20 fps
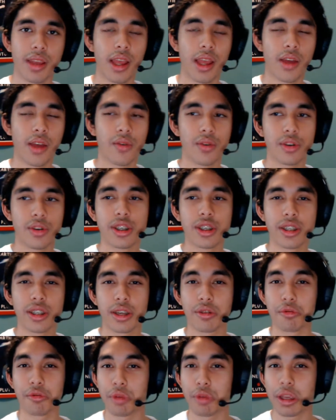which is a
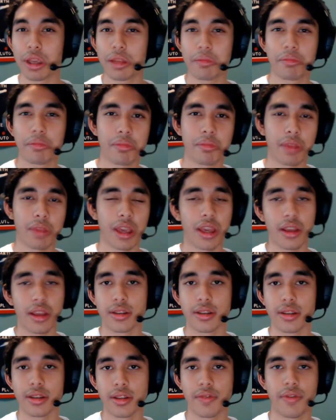great case.
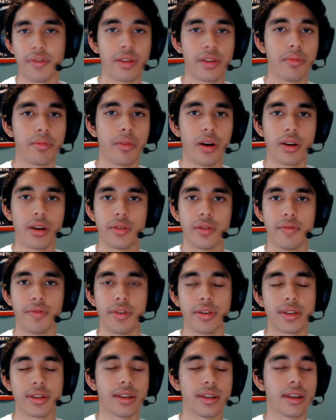It's very modern, very
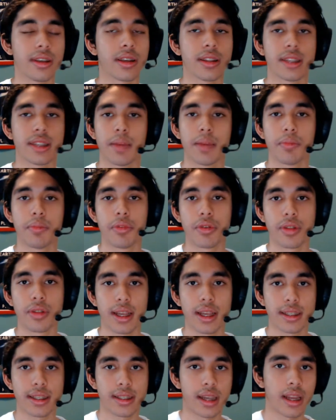sleek, tempered glass
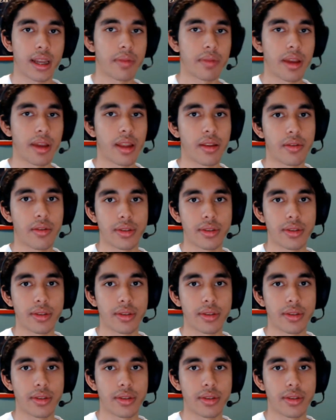side panels,